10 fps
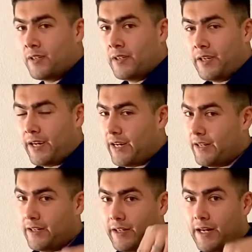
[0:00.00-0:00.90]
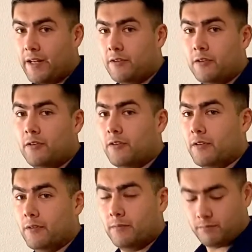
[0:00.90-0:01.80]
and it guides into
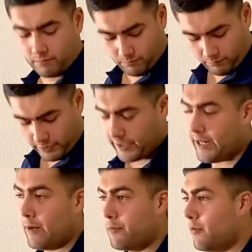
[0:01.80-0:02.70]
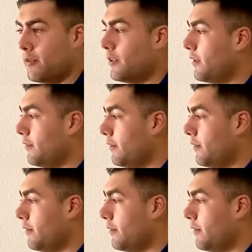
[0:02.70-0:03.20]
the adapter really easily.